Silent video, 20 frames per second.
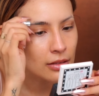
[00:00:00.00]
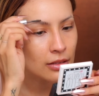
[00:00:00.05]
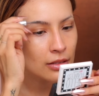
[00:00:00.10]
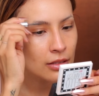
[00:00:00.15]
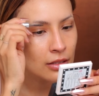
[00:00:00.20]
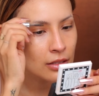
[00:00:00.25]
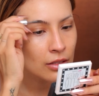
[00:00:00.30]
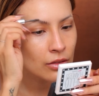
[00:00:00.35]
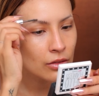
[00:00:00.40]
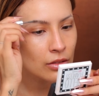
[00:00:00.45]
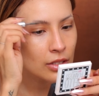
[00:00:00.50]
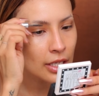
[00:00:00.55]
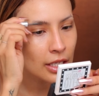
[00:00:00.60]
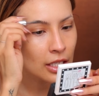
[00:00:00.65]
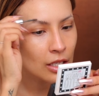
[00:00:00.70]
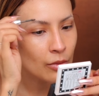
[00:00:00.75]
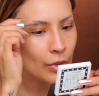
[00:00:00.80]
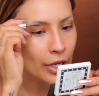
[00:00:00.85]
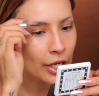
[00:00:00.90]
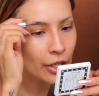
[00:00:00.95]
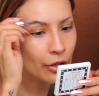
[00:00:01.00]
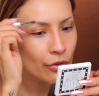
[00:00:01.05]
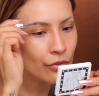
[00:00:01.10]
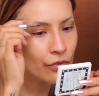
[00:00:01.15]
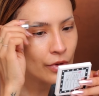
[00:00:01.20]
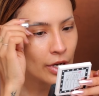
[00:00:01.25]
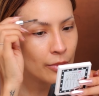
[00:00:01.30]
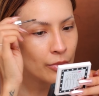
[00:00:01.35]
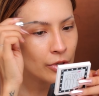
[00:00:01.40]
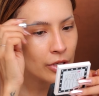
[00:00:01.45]
little tiny
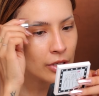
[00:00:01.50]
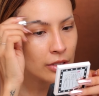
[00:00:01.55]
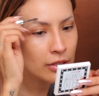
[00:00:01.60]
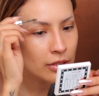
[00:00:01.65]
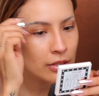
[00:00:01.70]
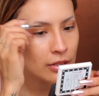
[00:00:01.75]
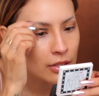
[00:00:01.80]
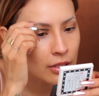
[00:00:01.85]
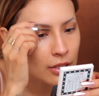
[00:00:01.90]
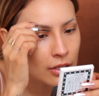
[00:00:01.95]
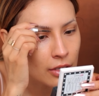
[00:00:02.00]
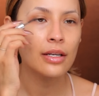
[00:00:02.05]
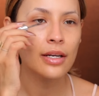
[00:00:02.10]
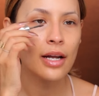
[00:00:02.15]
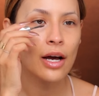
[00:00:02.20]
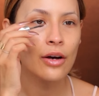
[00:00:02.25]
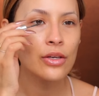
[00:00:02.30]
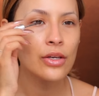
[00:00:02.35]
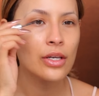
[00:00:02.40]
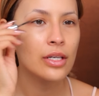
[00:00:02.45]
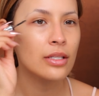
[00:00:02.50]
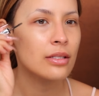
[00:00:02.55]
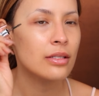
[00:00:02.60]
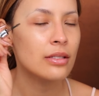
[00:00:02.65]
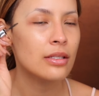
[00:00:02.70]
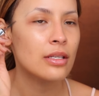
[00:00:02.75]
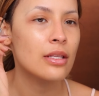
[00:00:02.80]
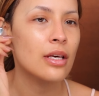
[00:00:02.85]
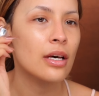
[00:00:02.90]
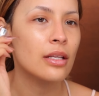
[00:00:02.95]
microfibers. Now you can
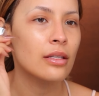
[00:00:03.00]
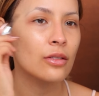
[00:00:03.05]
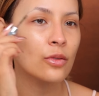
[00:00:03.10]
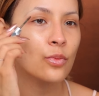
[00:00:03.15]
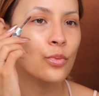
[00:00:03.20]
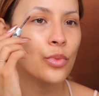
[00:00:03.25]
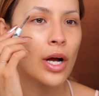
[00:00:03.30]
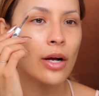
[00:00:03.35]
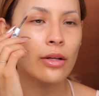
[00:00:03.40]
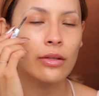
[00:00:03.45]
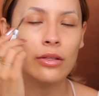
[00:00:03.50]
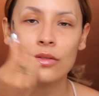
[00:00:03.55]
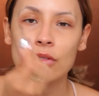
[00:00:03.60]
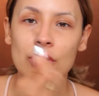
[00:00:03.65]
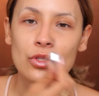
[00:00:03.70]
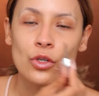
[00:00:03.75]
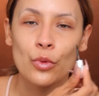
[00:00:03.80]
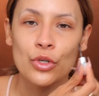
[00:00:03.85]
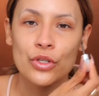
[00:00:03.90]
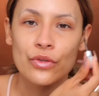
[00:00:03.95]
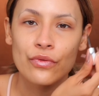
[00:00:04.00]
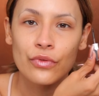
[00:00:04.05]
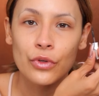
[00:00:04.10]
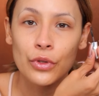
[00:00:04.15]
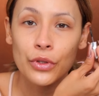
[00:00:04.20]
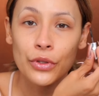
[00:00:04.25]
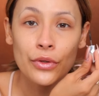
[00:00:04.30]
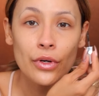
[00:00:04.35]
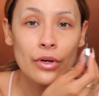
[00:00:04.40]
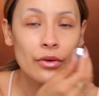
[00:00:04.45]
see that this brow looks so much
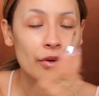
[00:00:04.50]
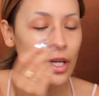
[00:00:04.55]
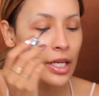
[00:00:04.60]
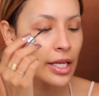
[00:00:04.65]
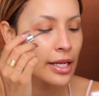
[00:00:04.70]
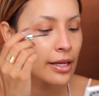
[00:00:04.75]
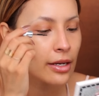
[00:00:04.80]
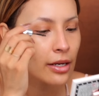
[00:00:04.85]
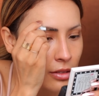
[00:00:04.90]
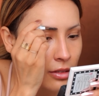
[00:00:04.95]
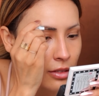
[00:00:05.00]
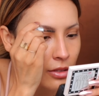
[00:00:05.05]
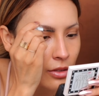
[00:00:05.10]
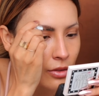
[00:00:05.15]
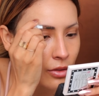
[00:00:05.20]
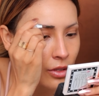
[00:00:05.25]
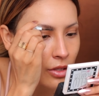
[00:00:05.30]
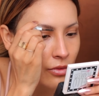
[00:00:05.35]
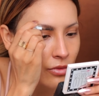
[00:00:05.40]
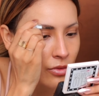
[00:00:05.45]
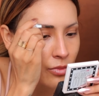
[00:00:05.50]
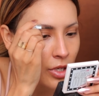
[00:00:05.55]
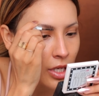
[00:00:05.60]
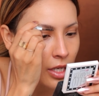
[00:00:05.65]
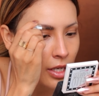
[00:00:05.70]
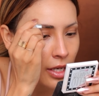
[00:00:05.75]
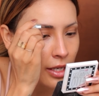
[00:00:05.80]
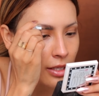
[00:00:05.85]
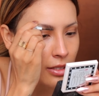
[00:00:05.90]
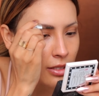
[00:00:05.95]
fuller already, so it gives me
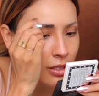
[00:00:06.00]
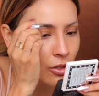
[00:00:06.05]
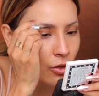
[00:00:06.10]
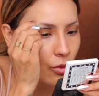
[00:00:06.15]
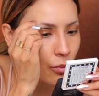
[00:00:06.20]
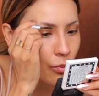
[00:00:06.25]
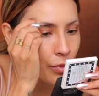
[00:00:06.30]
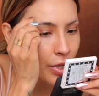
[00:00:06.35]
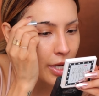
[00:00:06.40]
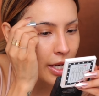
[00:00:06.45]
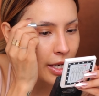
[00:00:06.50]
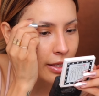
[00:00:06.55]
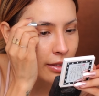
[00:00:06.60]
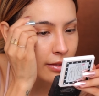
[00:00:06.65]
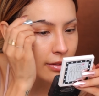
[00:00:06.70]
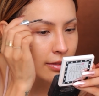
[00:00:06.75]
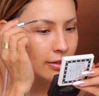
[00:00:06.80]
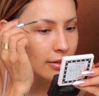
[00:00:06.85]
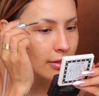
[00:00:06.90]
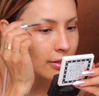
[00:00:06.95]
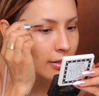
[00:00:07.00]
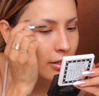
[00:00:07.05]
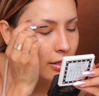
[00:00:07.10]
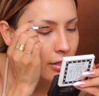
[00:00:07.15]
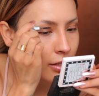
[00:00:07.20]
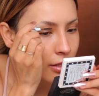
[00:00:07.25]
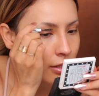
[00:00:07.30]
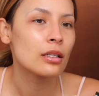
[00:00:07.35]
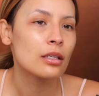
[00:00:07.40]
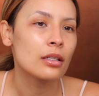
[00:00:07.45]
a nice little base.
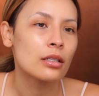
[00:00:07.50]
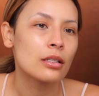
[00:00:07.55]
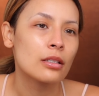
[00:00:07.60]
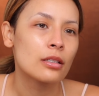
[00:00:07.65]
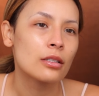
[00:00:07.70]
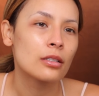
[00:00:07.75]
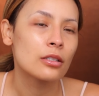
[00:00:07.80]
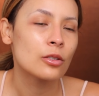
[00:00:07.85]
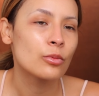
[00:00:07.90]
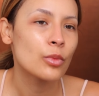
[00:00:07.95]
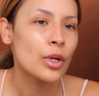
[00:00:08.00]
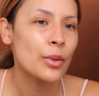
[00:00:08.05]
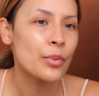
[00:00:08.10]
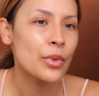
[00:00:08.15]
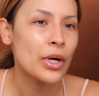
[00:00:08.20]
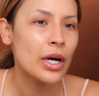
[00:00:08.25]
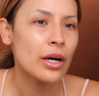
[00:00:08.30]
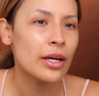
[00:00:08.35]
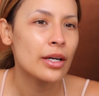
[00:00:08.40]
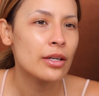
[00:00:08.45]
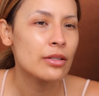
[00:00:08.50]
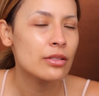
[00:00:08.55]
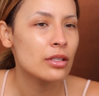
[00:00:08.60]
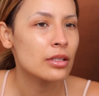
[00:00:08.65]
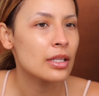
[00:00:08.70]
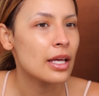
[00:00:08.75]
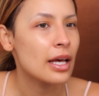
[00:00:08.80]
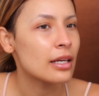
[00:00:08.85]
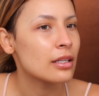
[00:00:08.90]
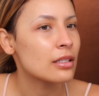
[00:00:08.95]
Dude, my brow hairs
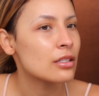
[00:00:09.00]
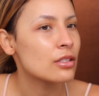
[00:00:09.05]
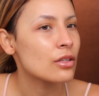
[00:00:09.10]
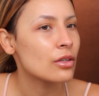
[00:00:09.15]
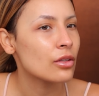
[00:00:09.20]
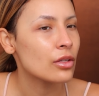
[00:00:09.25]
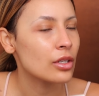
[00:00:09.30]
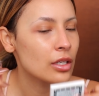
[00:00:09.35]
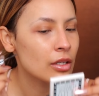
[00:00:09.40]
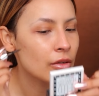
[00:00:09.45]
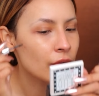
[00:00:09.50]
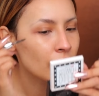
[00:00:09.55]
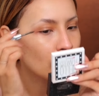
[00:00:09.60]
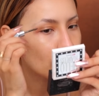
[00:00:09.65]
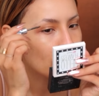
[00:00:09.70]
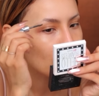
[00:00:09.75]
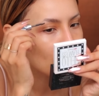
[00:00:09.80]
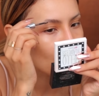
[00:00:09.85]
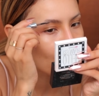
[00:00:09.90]
on the ends are looking really